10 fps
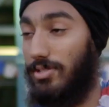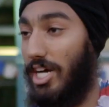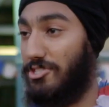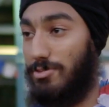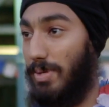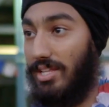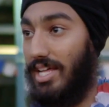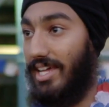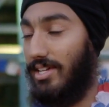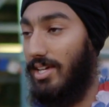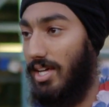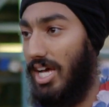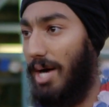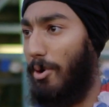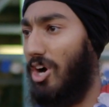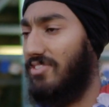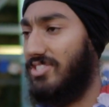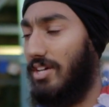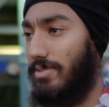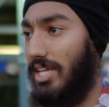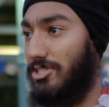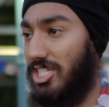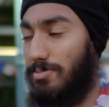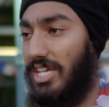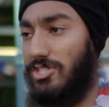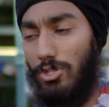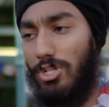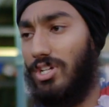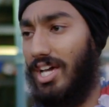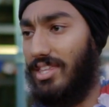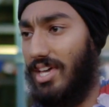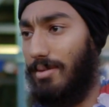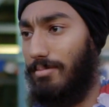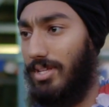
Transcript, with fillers: not just being like a part of something just because you look like them.